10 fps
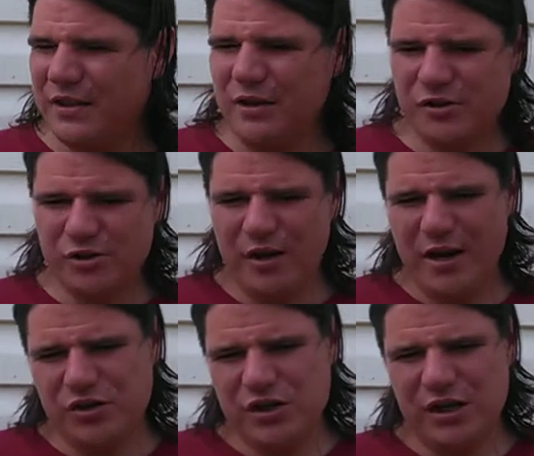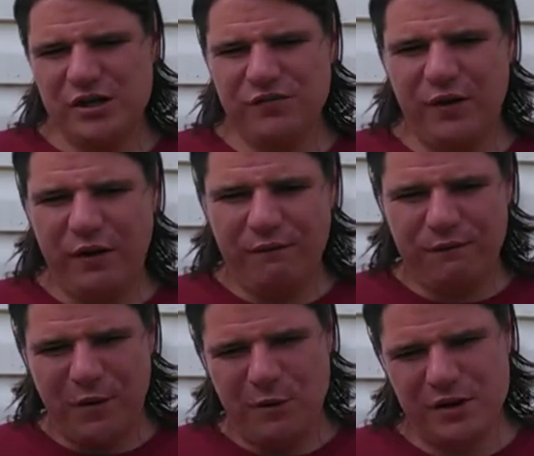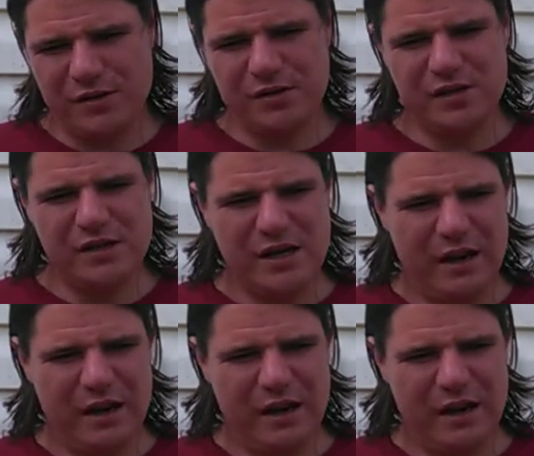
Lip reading: their strategy is very focused